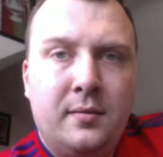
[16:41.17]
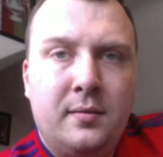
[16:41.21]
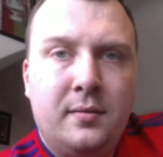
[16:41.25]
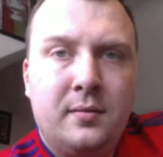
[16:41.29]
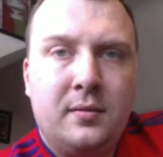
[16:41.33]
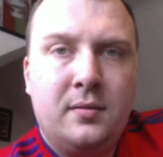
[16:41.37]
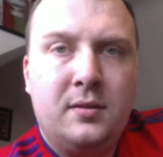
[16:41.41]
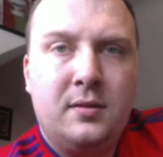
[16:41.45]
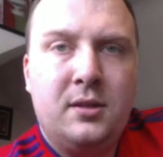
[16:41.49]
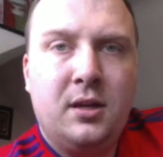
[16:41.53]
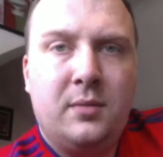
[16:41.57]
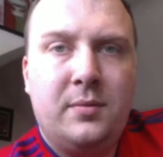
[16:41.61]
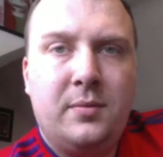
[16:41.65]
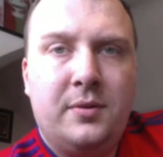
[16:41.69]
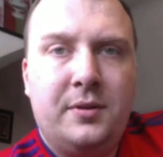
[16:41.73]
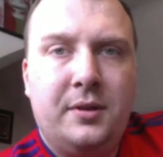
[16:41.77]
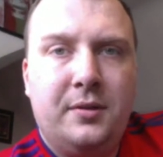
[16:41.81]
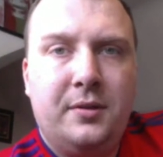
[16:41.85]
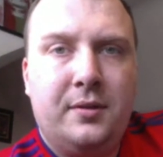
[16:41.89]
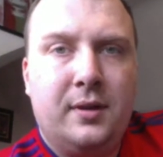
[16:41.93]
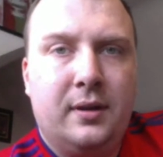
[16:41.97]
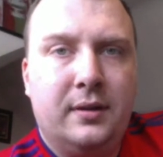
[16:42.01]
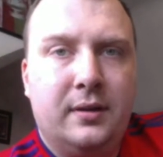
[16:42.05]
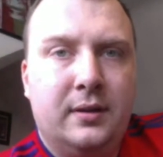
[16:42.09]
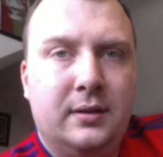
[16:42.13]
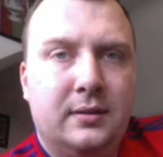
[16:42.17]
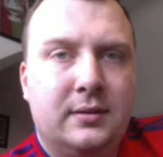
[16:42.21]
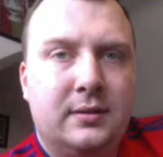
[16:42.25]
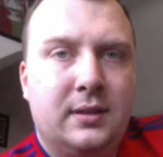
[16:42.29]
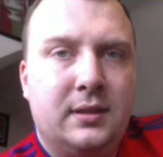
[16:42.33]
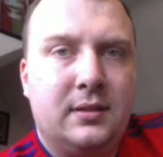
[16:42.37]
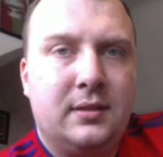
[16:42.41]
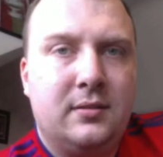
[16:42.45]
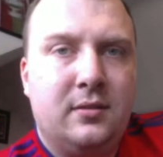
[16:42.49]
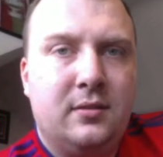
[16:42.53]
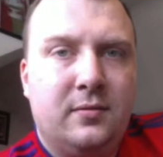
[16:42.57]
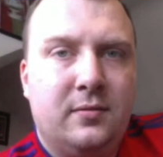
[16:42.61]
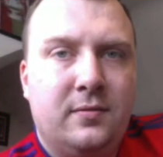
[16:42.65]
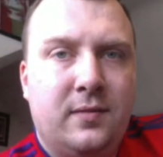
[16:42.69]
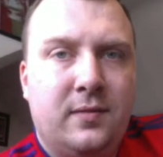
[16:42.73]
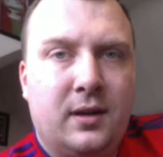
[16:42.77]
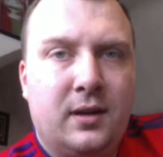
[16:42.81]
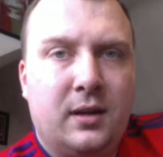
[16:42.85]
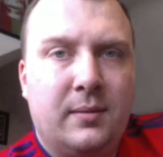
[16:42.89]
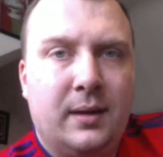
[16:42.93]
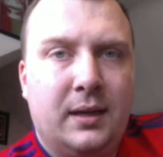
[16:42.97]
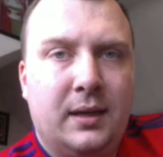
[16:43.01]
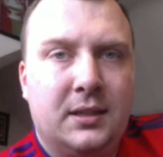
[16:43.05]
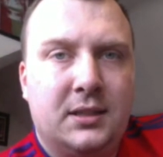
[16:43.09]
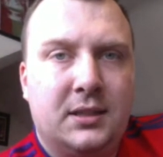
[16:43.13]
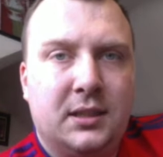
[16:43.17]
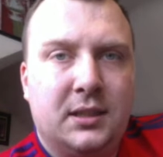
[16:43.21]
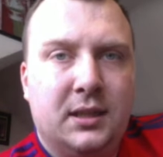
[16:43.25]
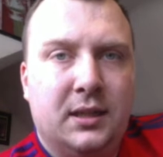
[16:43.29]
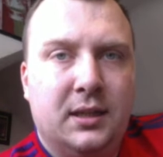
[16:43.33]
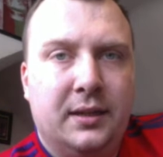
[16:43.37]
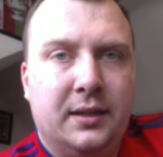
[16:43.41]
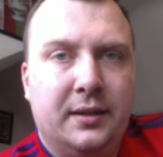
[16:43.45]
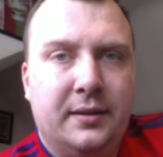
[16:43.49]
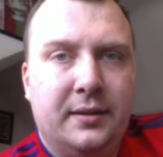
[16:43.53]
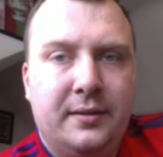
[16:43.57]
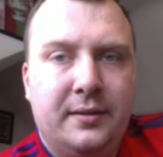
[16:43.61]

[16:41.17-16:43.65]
Come on, you gunners. Let's not fuck about today.